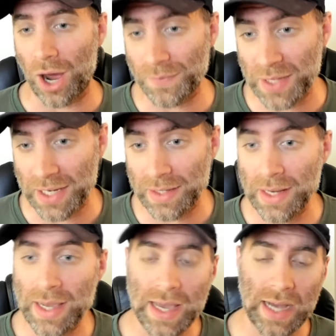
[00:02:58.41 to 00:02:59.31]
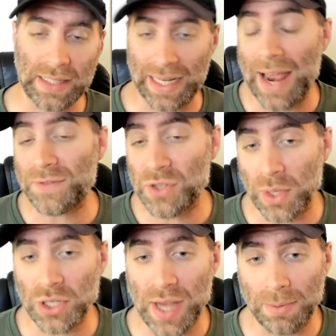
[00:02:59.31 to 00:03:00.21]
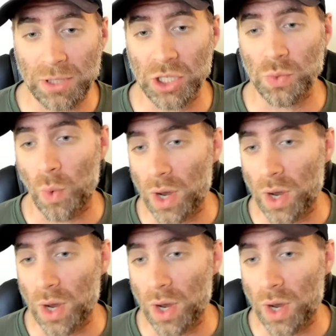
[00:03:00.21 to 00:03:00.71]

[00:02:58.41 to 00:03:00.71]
often. Uh, did have two interceptions.